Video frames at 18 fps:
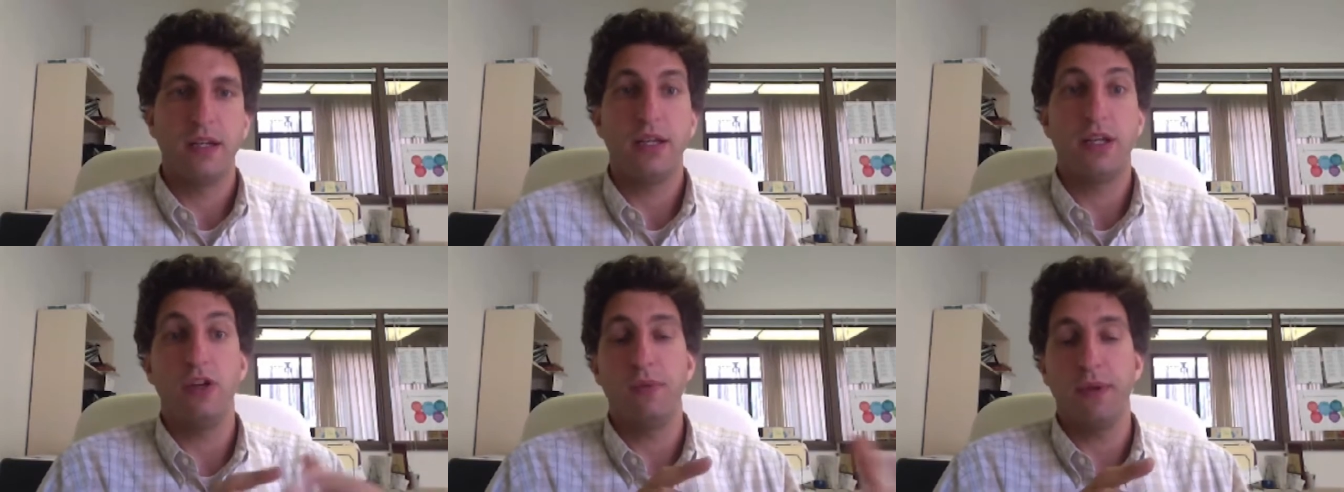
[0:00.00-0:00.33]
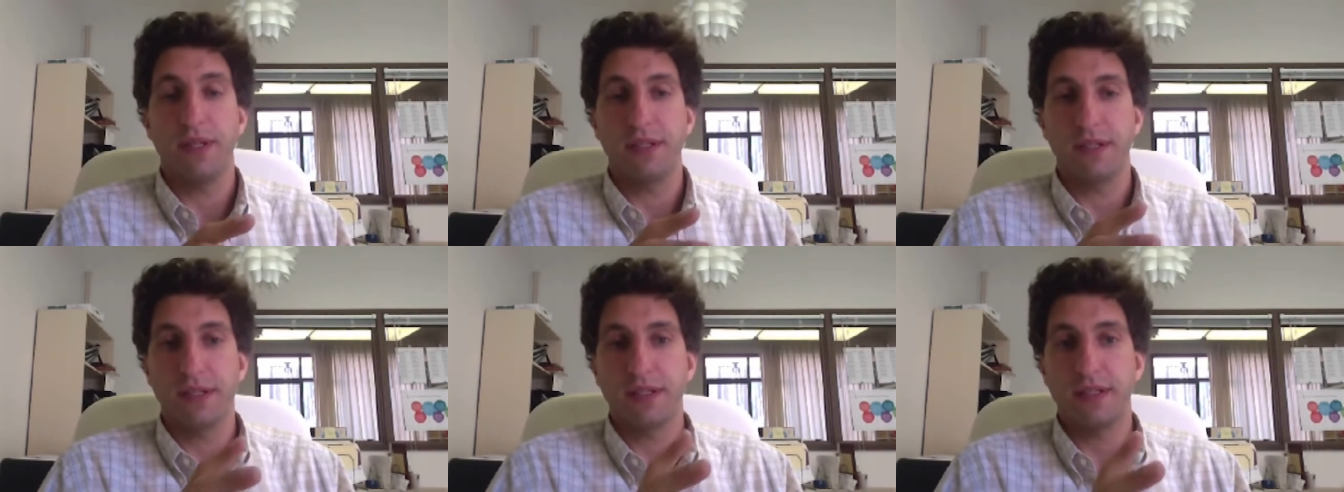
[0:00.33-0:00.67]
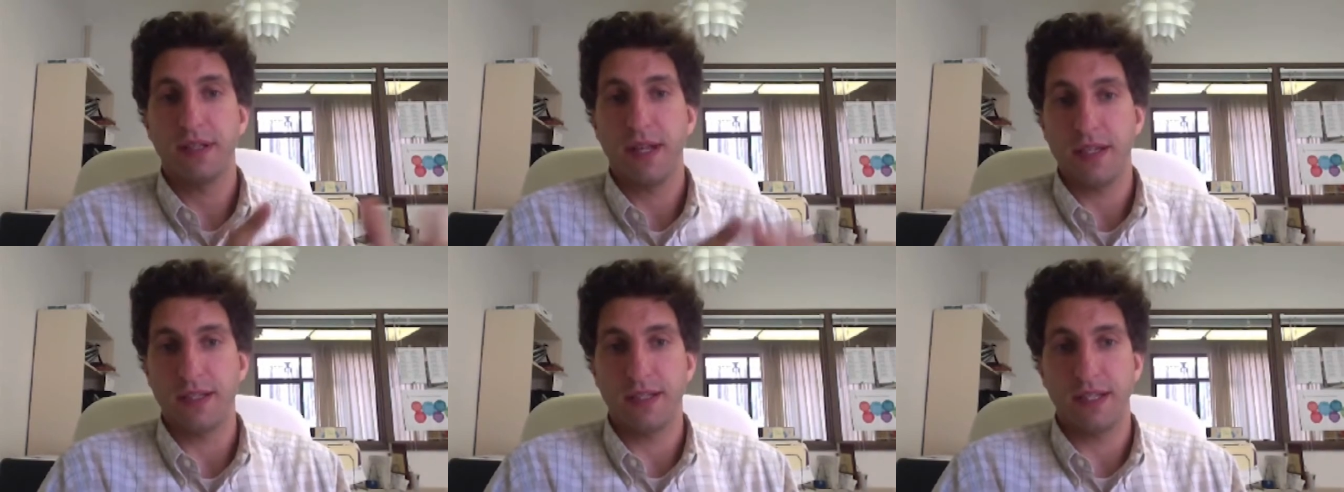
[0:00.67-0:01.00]

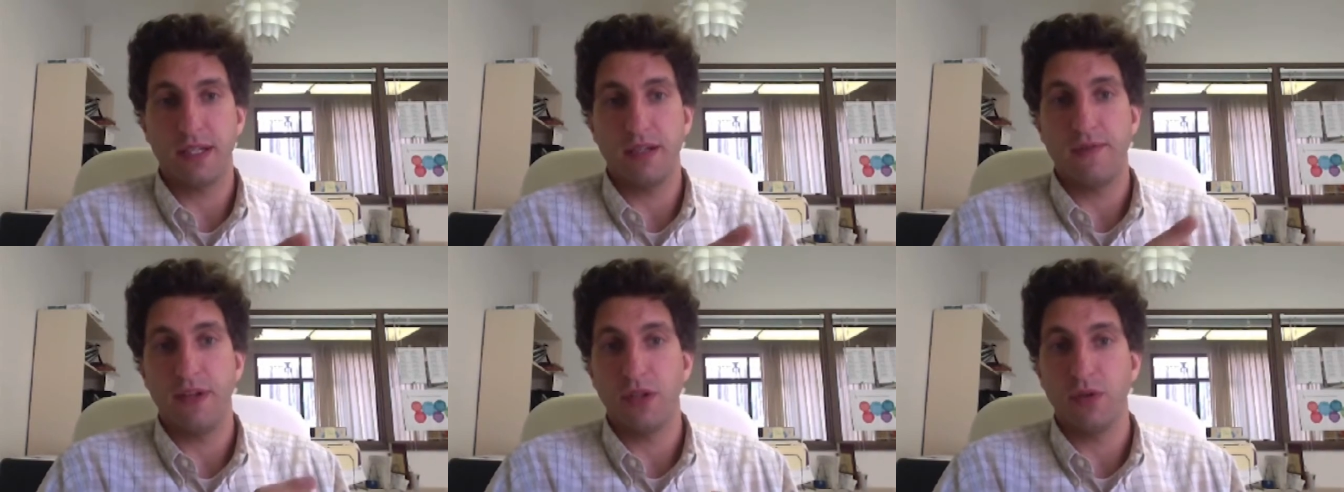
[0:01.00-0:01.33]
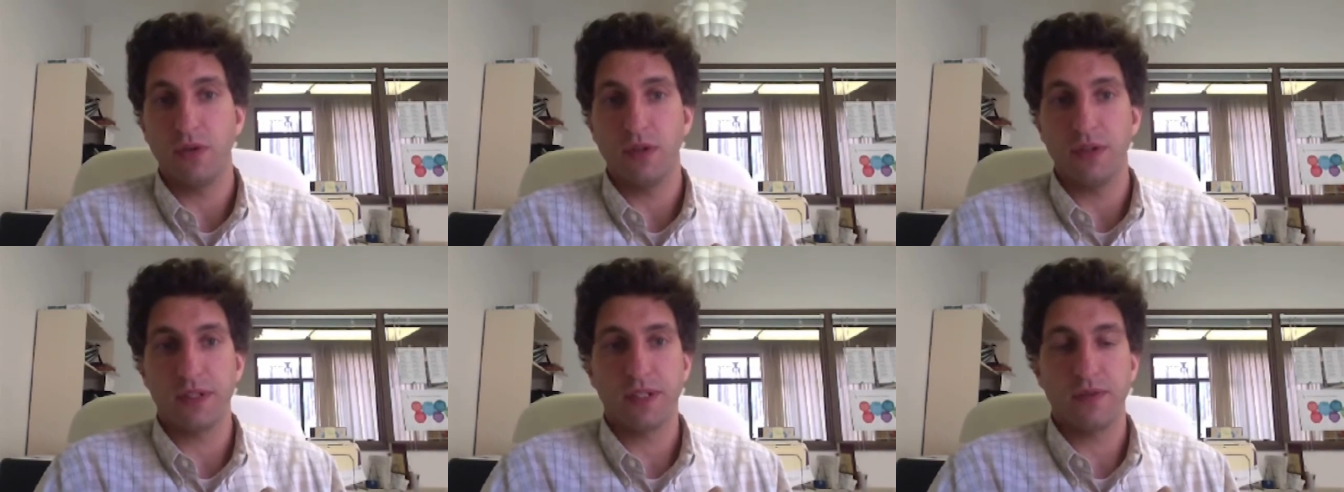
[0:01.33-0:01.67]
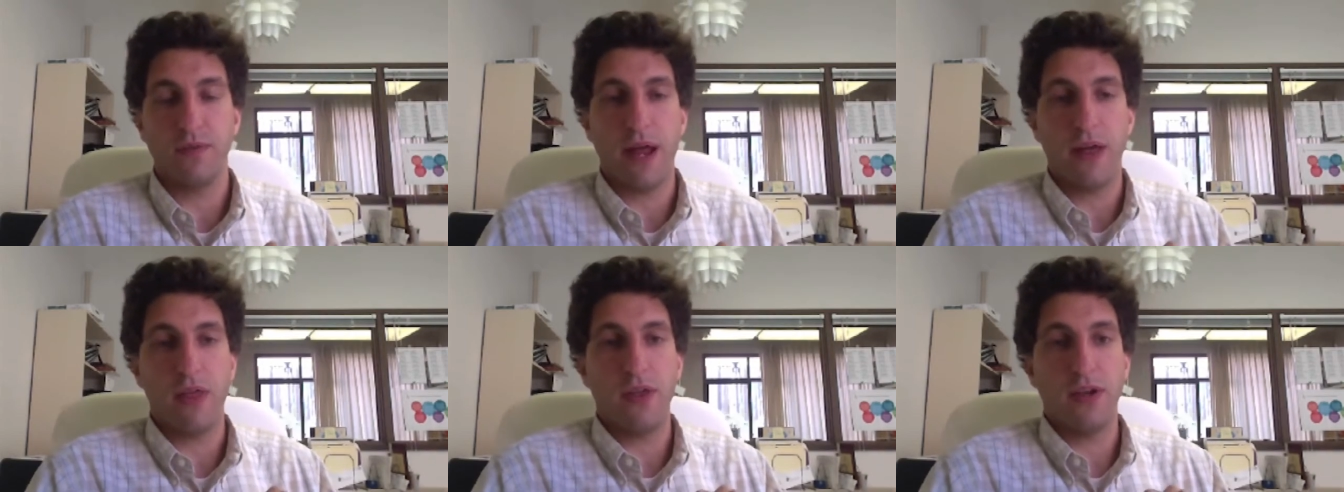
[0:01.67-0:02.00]
humans, as individuals,
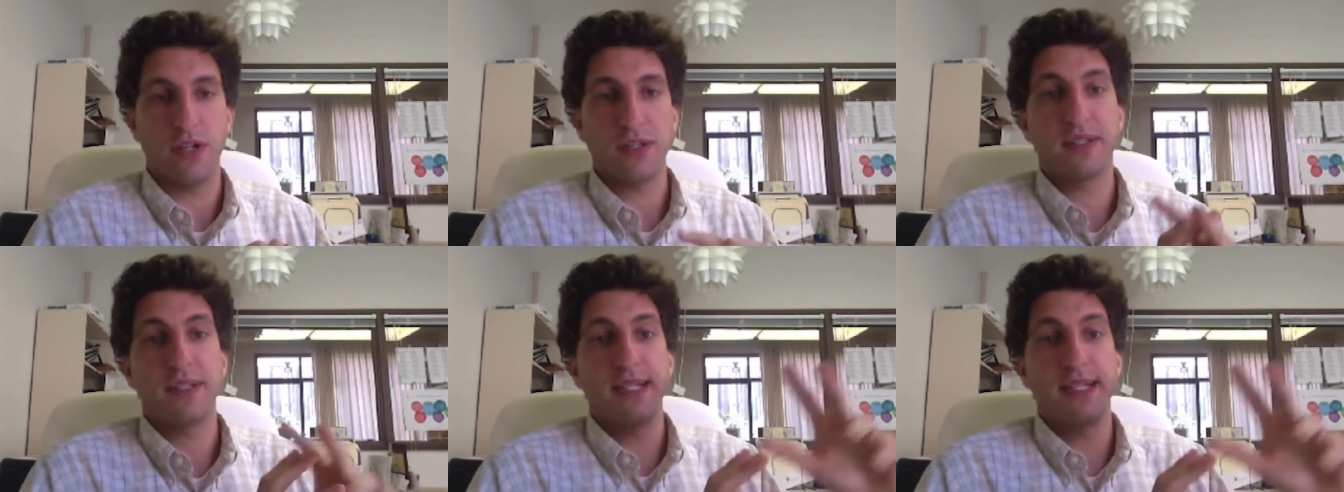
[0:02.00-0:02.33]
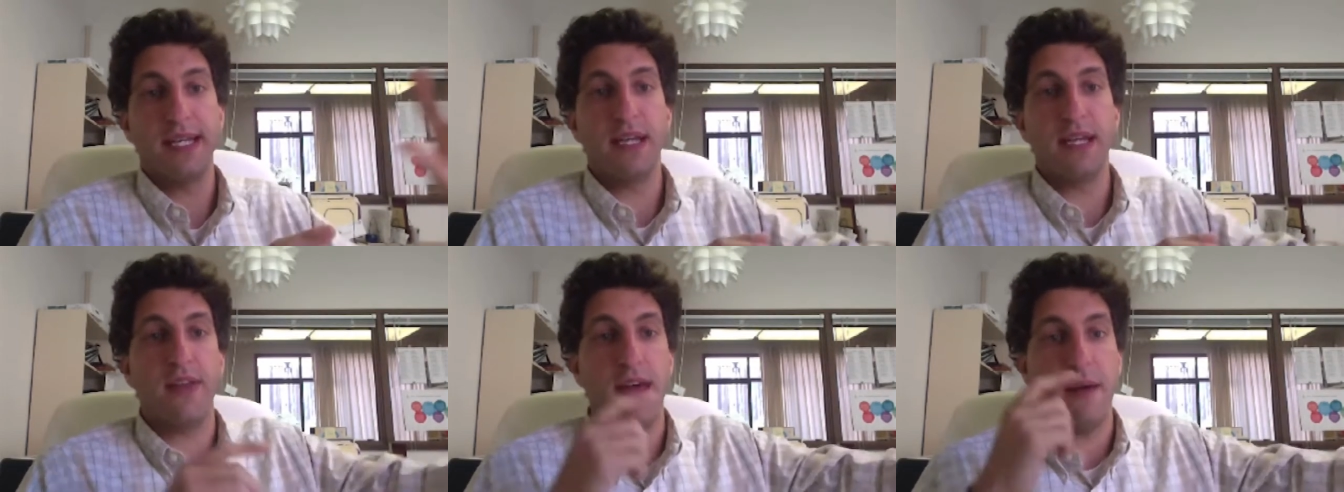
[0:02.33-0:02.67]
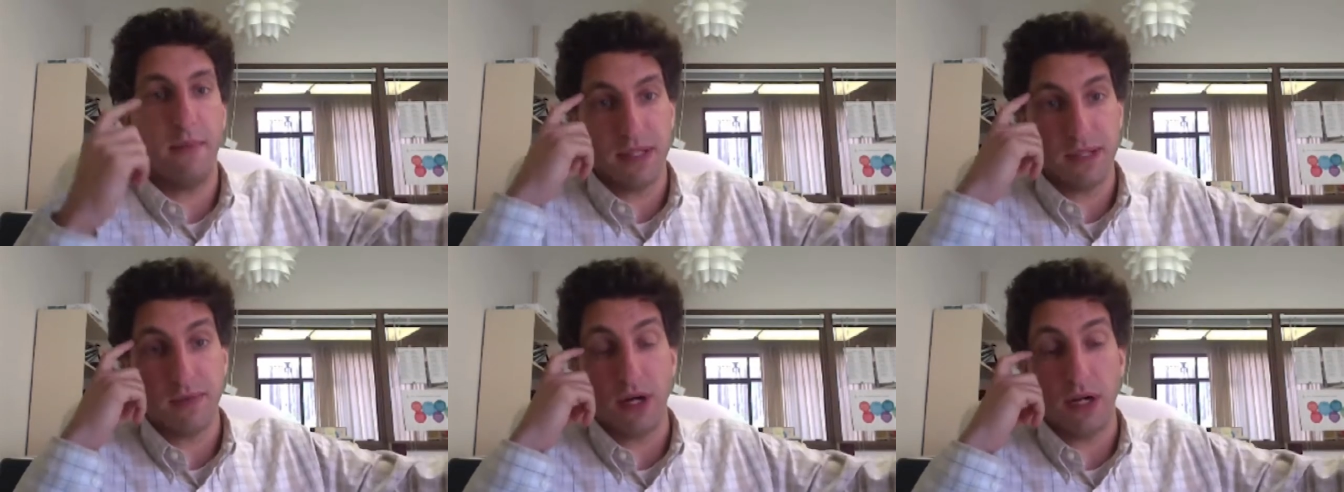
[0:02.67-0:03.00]
rather than just seeing
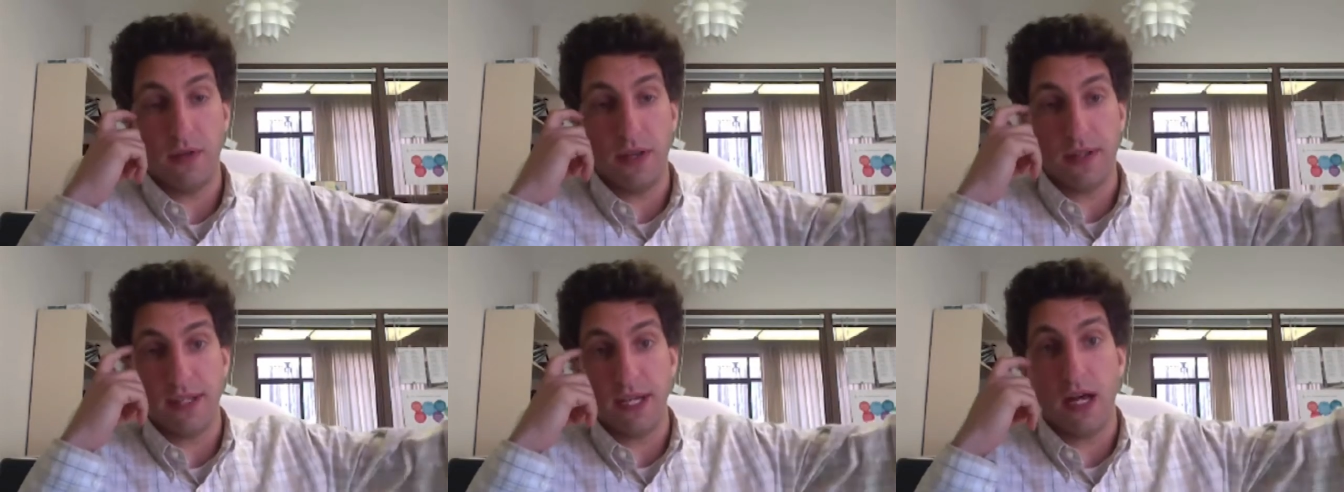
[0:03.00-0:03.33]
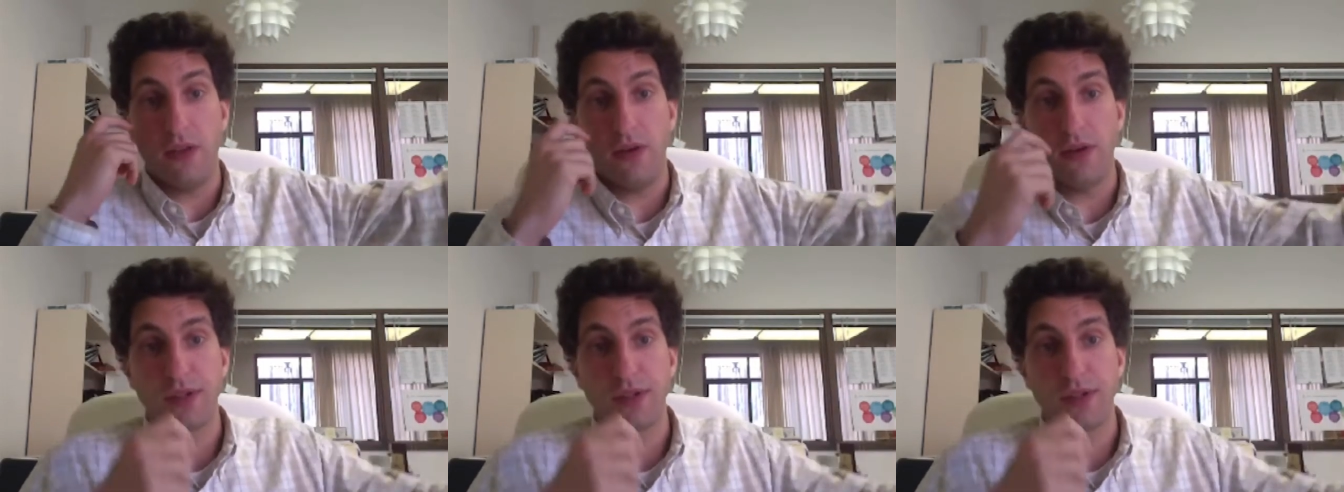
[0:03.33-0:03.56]
them as part of this